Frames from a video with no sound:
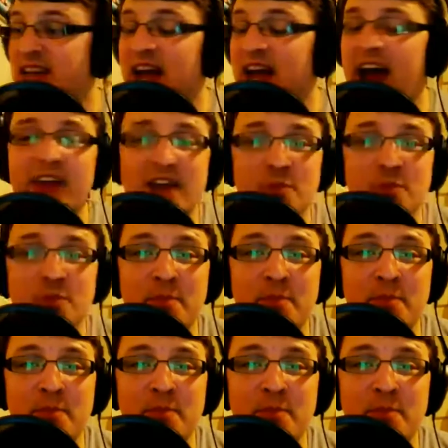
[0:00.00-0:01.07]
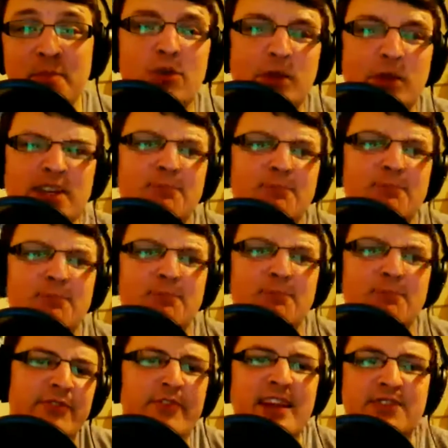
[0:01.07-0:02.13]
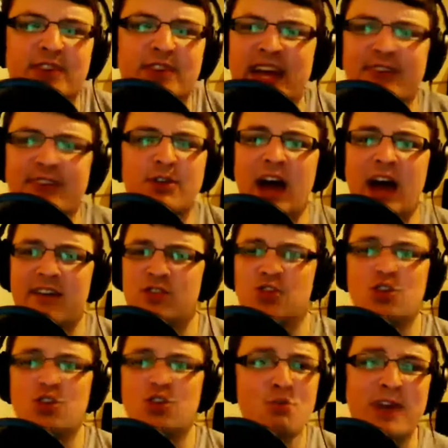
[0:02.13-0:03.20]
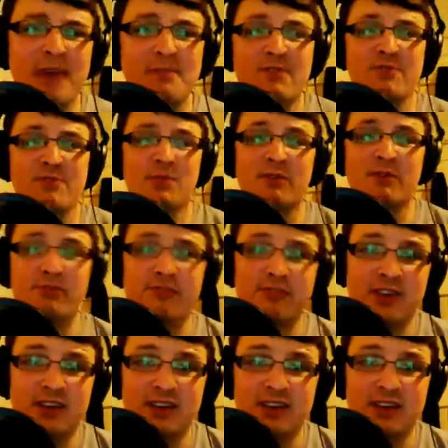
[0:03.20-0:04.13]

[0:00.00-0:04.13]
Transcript: and then you pay £7 a month effectively. Have a new game every month.